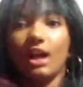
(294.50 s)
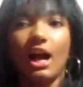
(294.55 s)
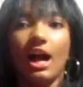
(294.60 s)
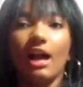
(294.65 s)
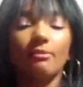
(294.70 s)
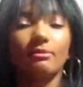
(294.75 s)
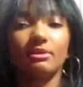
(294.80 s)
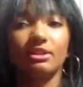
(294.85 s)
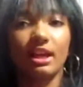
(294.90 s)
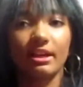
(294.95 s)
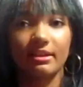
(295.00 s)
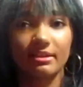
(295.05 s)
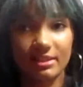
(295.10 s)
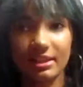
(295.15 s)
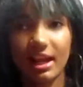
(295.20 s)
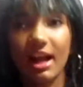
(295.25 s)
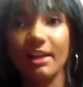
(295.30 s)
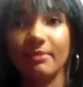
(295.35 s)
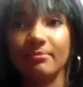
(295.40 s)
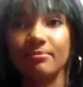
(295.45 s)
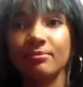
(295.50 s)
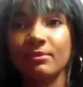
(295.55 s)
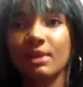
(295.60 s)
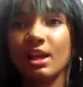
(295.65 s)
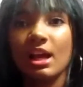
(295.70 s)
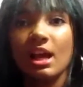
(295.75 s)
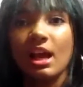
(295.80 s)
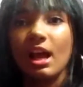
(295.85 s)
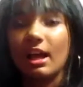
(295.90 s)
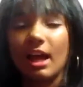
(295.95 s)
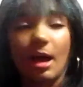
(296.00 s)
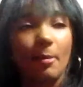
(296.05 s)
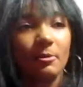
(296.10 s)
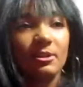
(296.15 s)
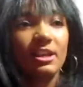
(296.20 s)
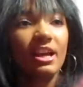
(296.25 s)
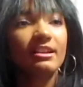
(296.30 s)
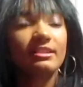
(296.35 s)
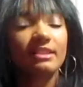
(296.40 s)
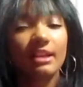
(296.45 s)
I was like stunned. A couple
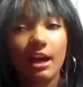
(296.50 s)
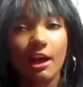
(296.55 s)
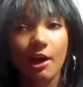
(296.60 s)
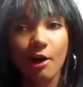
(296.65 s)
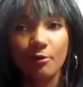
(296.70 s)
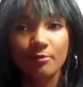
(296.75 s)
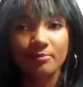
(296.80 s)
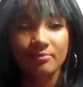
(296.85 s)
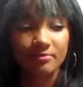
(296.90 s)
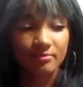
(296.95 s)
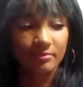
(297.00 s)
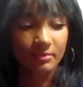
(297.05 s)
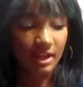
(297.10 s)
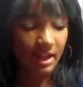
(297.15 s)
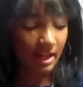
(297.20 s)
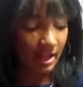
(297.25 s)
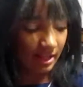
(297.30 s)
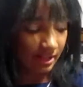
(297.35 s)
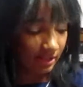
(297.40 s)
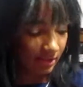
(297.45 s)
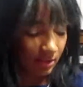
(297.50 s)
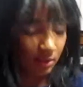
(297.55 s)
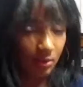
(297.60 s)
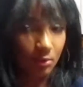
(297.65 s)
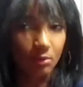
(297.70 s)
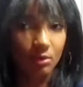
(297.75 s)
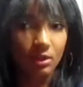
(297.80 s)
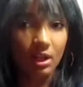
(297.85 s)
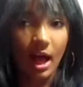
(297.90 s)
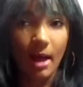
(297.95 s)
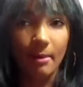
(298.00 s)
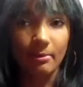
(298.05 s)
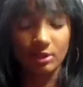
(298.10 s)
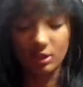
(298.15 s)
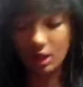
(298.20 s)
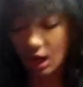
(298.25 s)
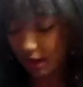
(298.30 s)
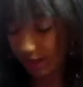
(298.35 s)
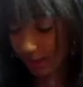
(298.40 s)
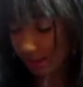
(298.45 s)
days ago in school, I was
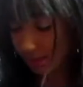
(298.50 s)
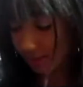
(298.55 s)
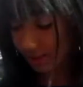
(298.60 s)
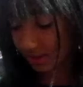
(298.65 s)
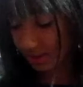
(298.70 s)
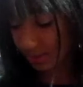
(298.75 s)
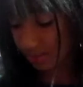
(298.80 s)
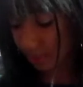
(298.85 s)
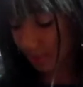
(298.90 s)
talking about this